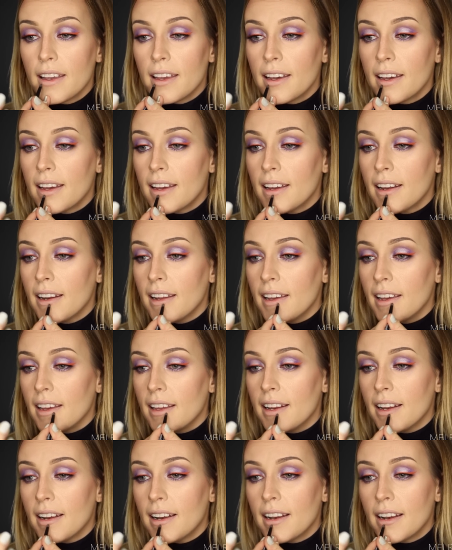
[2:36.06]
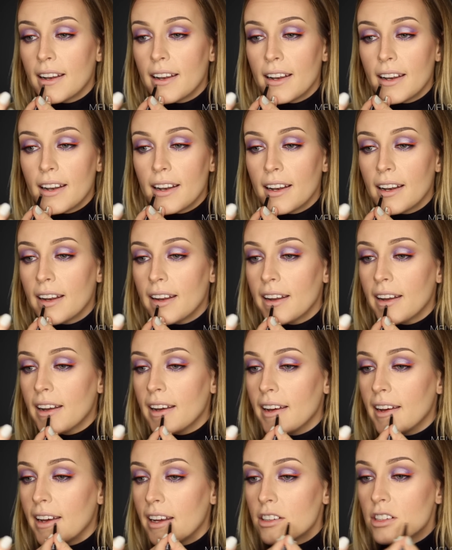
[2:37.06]
And
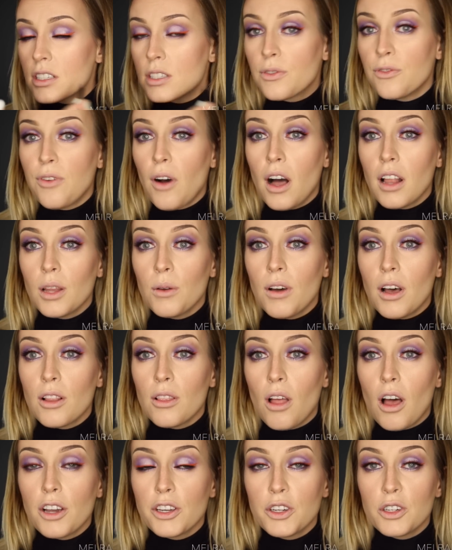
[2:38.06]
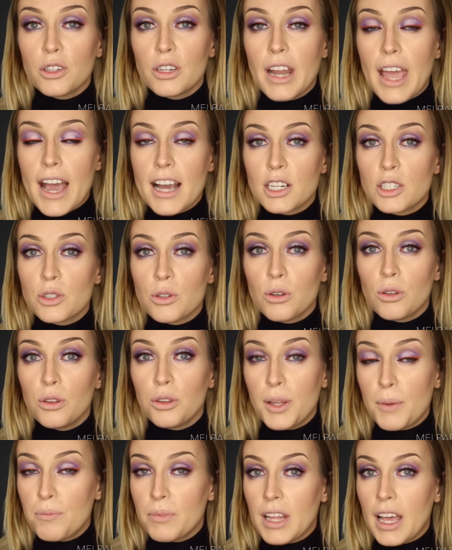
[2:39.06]
just follow along your natural
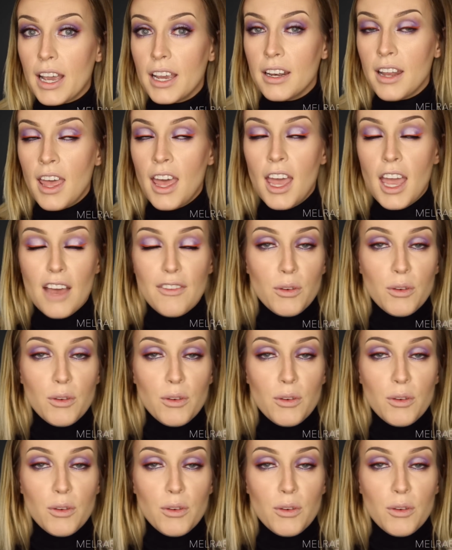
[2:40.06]
lip line.